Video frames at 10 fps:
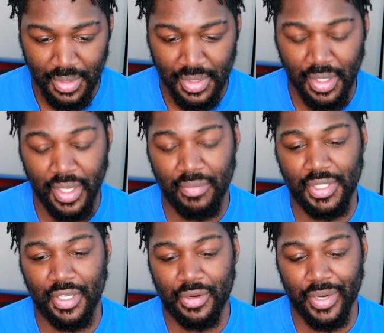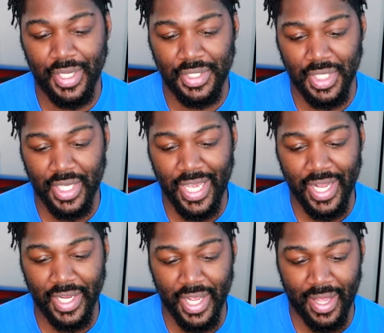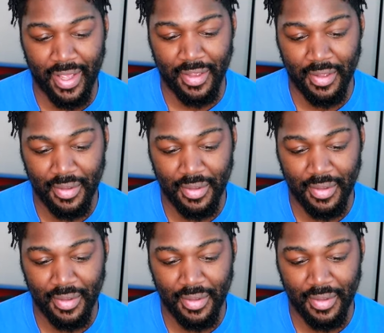So he was a crazy cat guy.